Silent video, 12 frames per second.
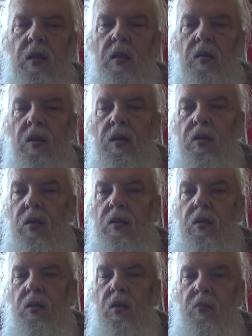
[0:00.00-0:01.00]
you know, as
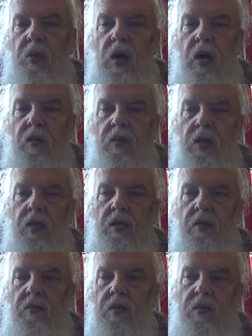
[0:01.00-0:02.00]
years go by, right,
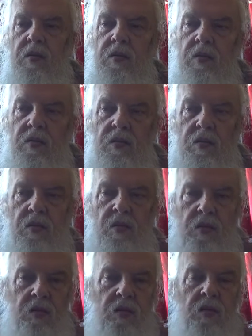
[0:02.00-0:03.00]
I mean,
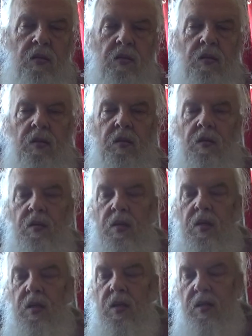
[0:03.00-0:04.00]
the girls,
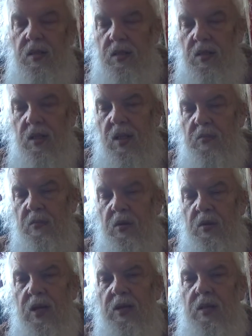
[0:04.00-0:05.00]
they get
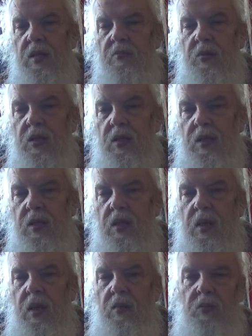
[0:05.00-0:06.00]
molested by this
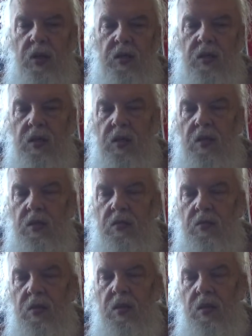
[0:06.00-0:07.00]
guy. Basically,
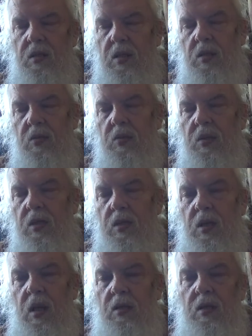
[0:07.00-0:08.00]
that's what this
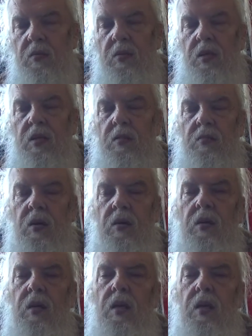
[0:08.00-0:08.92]
doctor means about